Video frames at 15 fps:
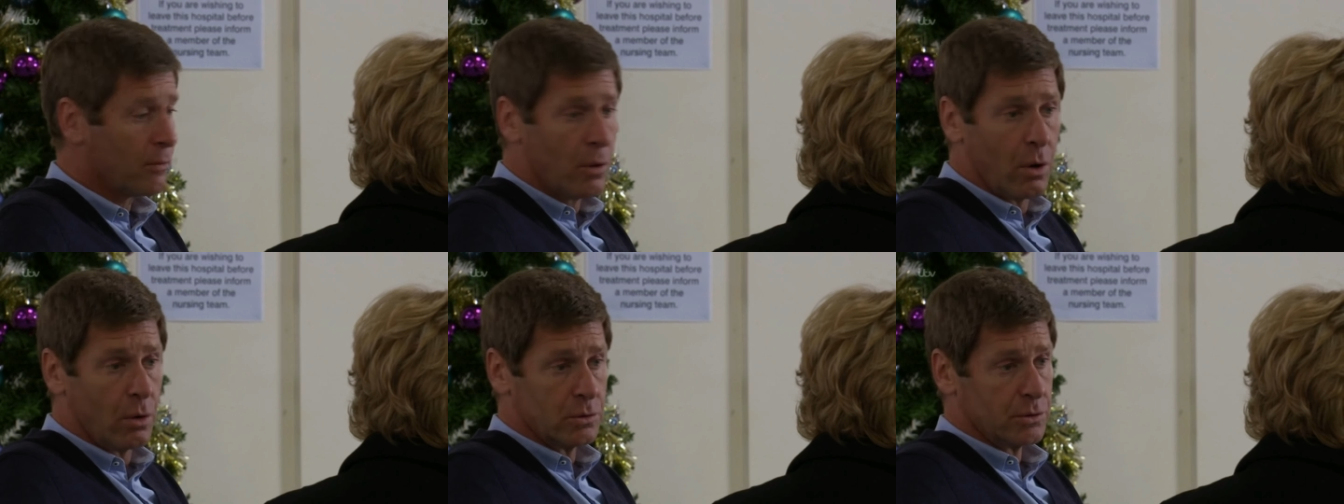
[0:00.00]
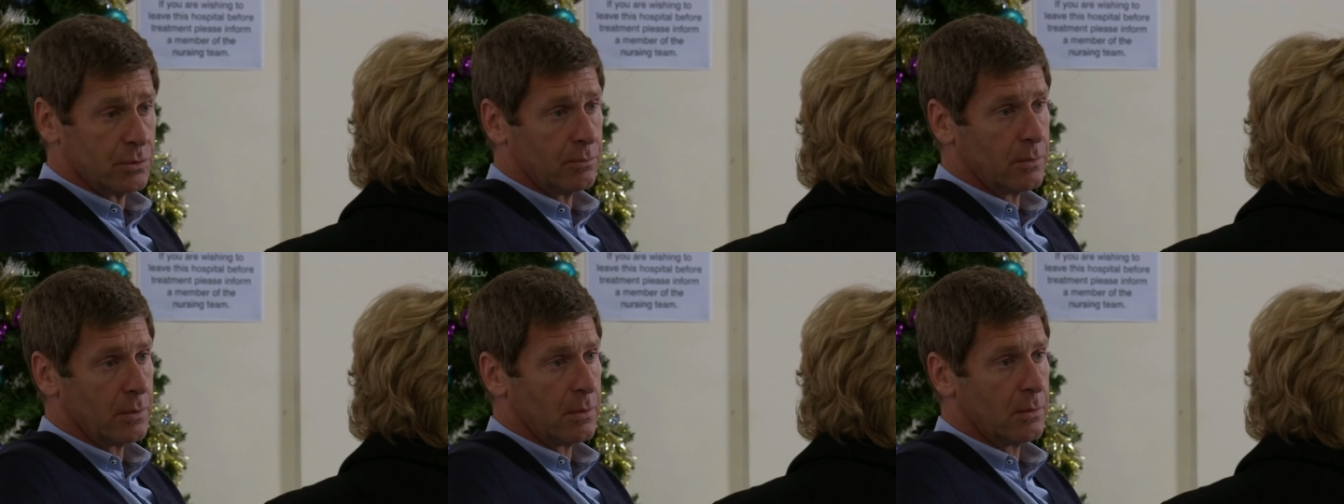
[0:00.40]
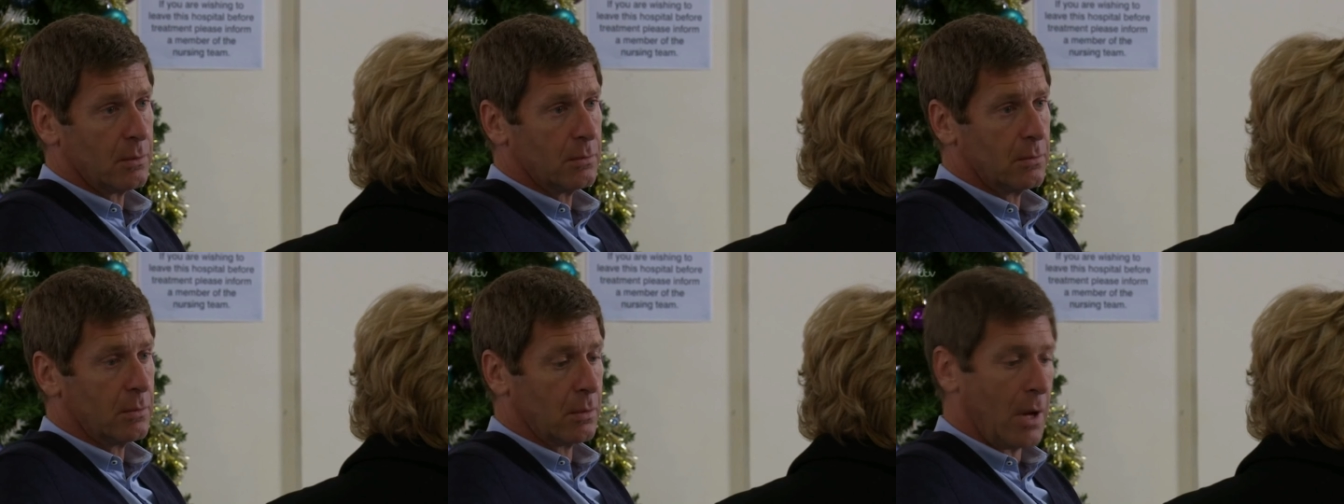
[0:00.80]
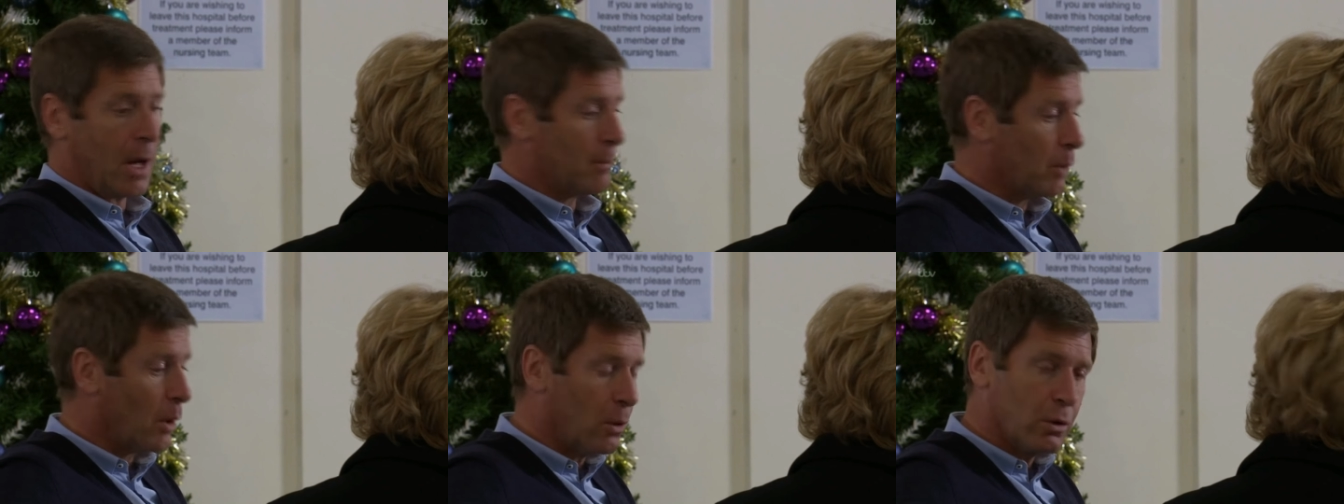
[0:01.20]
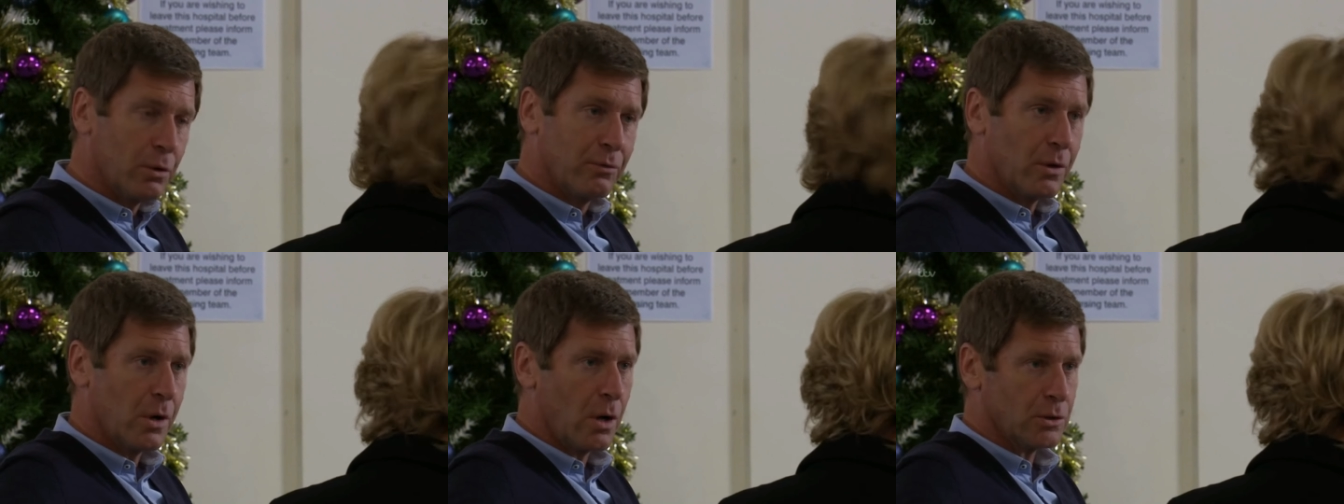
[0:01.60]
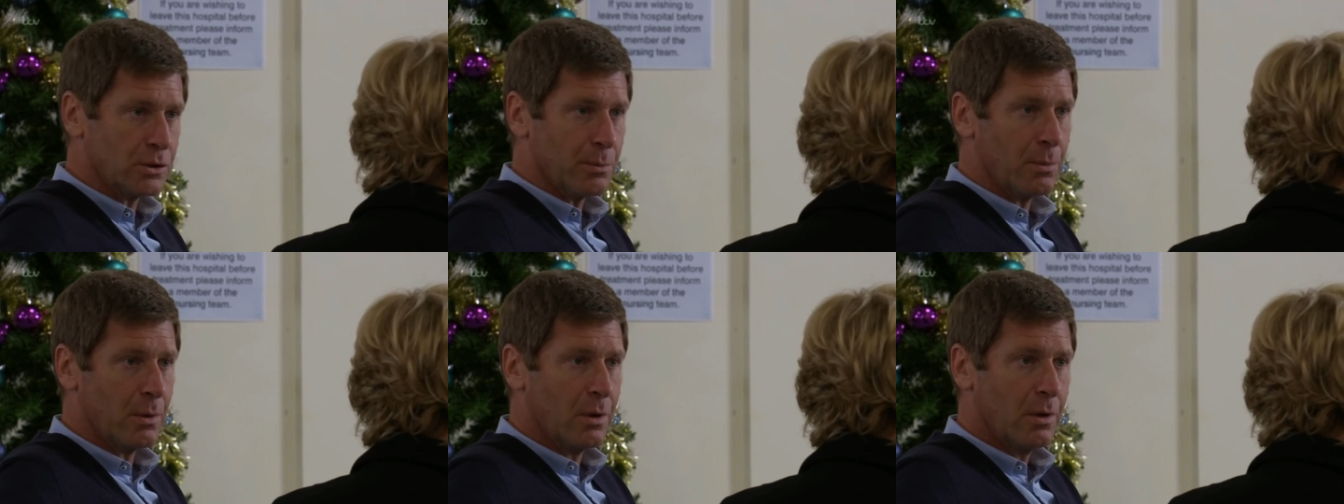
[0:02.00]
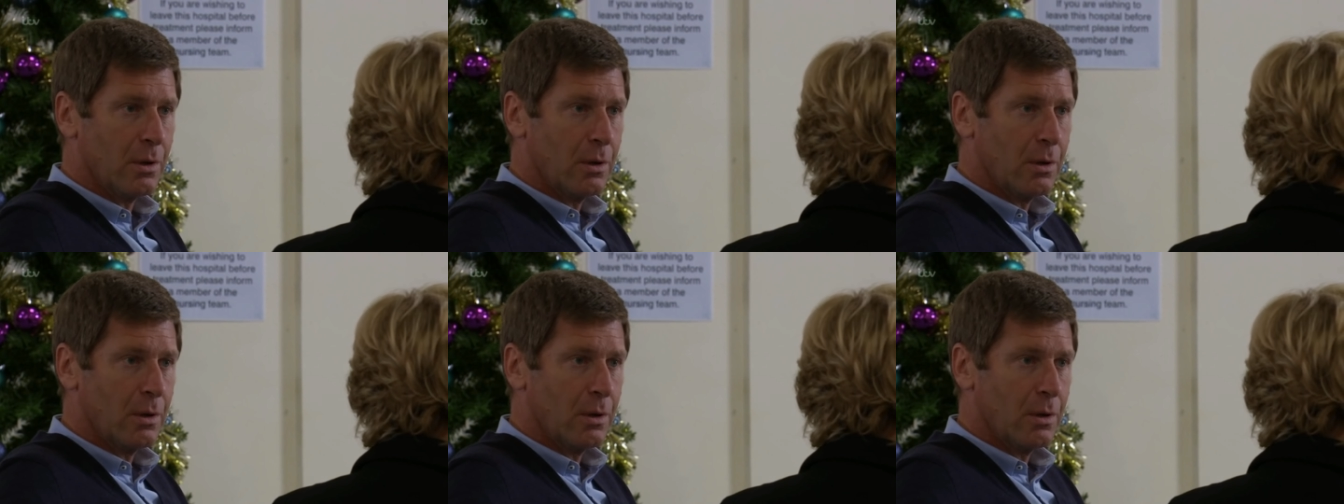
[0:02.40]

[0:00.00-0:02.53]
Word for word: Of course. I'm not looking for gossip.